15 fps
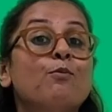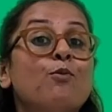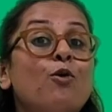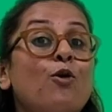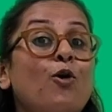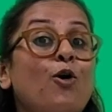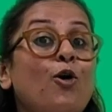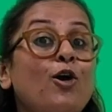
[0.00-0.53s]

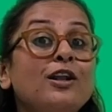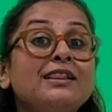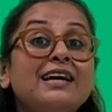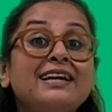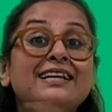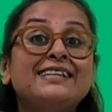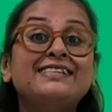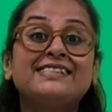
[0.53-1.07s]
more
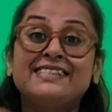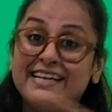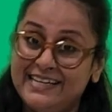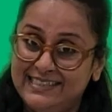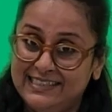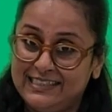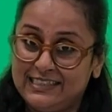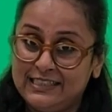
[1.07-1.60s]
the
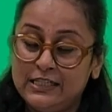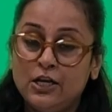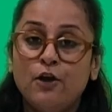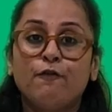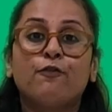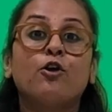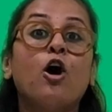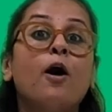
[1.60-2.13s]
distance
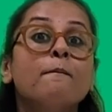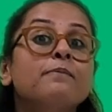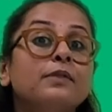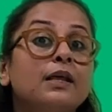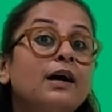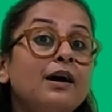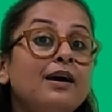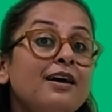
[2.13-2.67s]
from
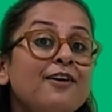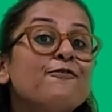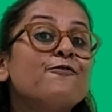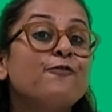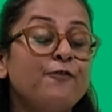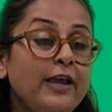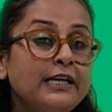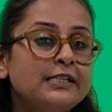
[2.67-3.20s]
the
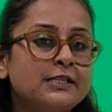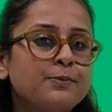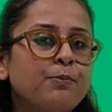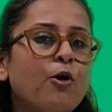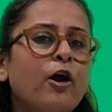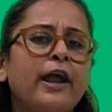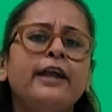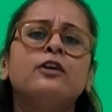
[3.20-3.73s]
fixed
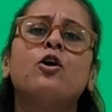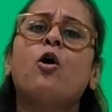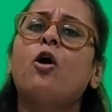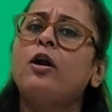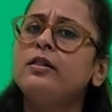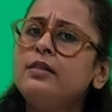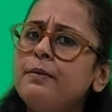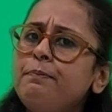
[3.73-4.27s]
point
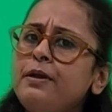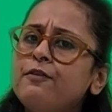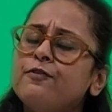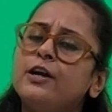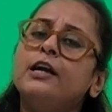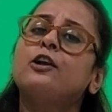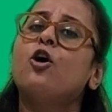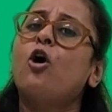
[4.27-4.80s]
or the
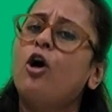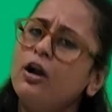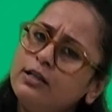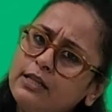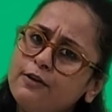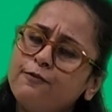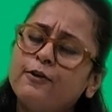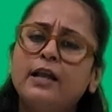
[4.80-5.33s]
pivot or
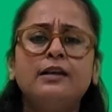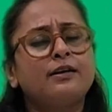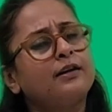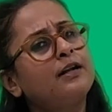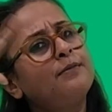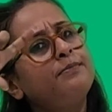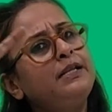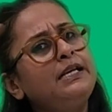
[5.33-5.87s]
the
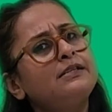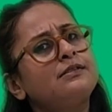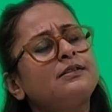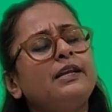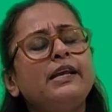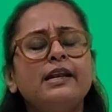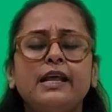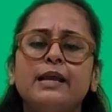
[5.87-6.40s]
fulcrum, these
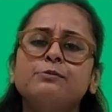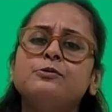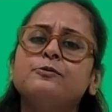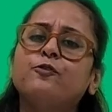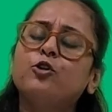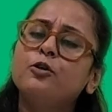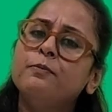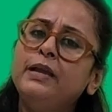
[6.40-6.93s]
three names
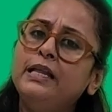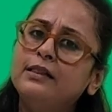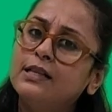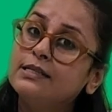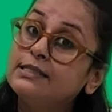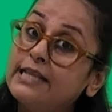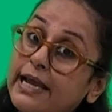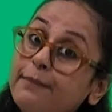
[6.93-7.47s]
would mean
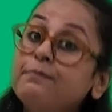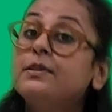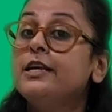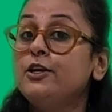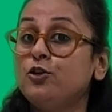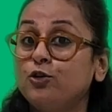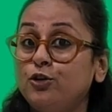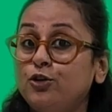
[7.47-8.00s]
the same
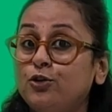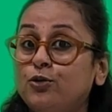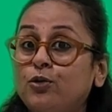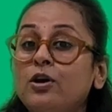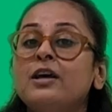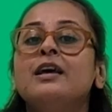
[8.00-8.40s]
thing to you.